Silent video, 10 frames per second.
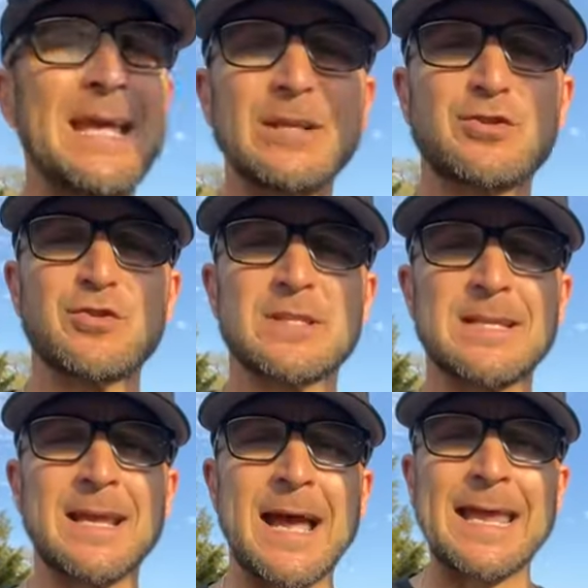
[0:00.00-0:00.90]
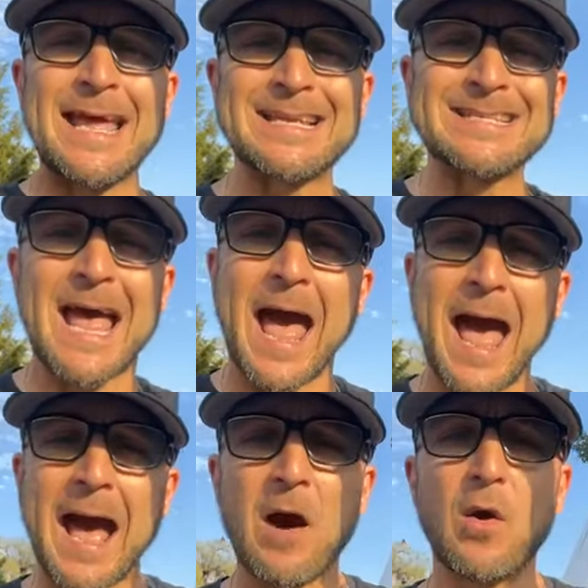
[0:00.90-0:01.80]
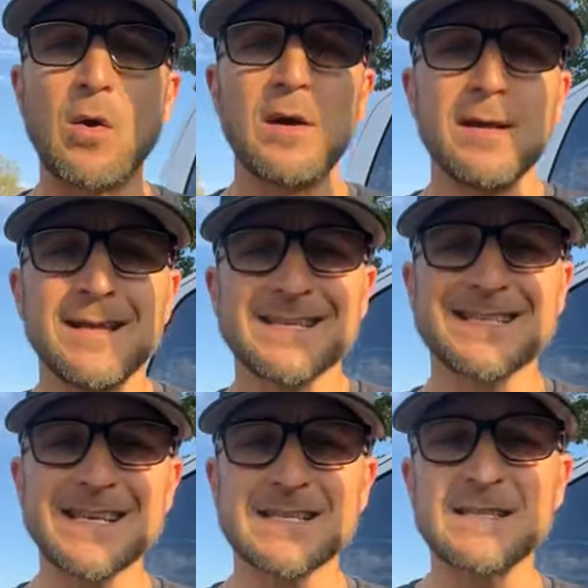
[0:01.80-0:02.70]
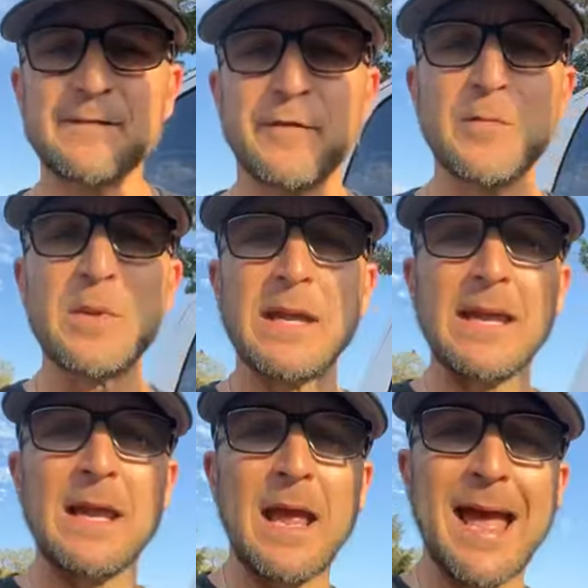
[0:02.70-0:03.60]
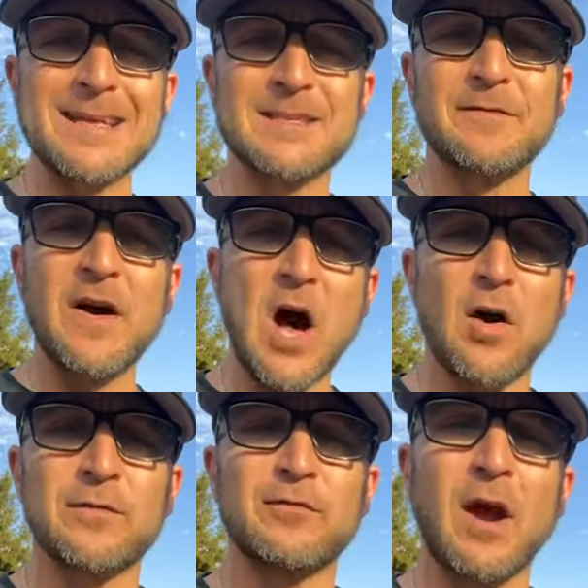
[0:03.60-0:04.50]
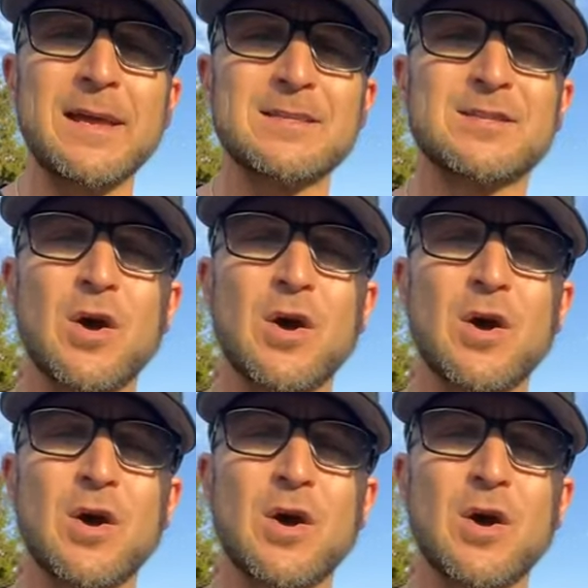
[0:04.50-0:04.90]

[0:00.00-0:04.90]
interesting, I guess, how 60 for me has evolved, right?